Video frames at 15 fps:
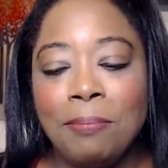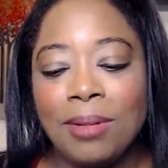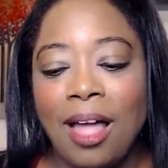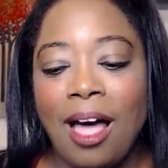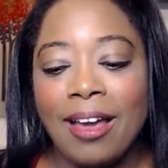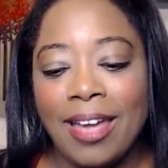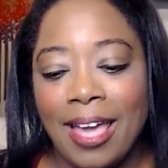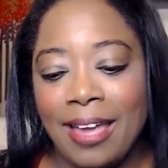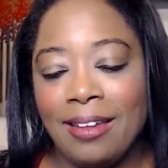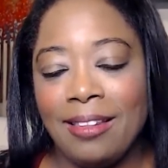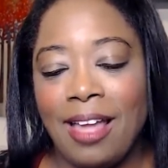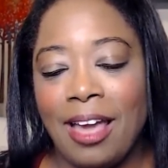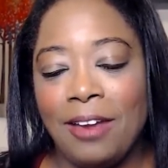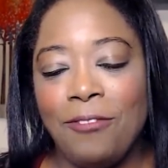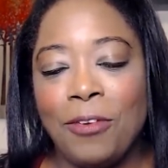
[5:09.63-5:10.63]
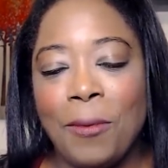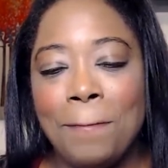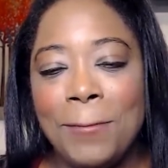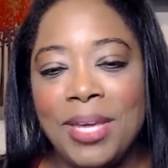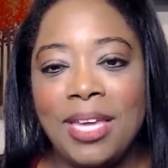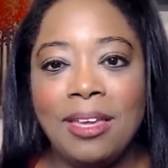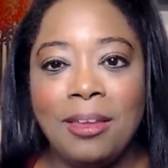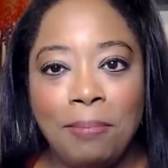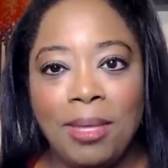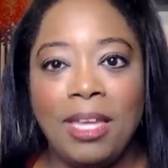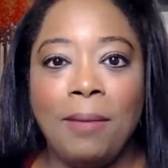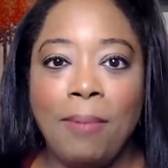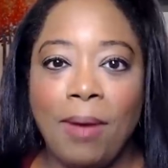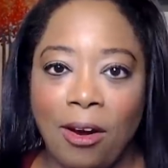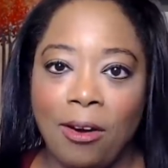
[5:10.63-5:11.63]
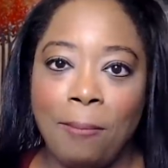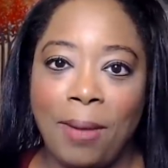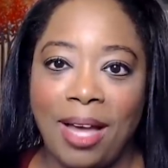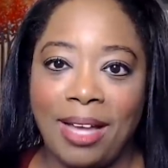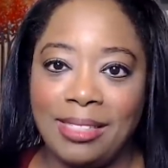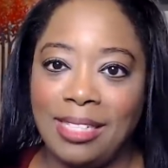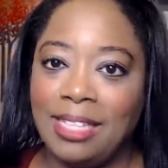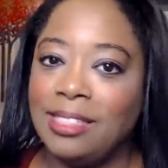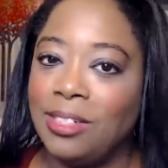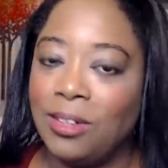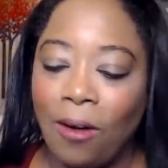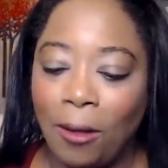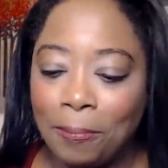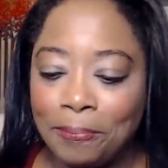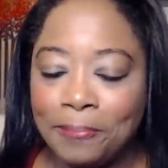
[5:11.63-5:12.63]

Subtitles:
blog headline from BNP Paribas says it all.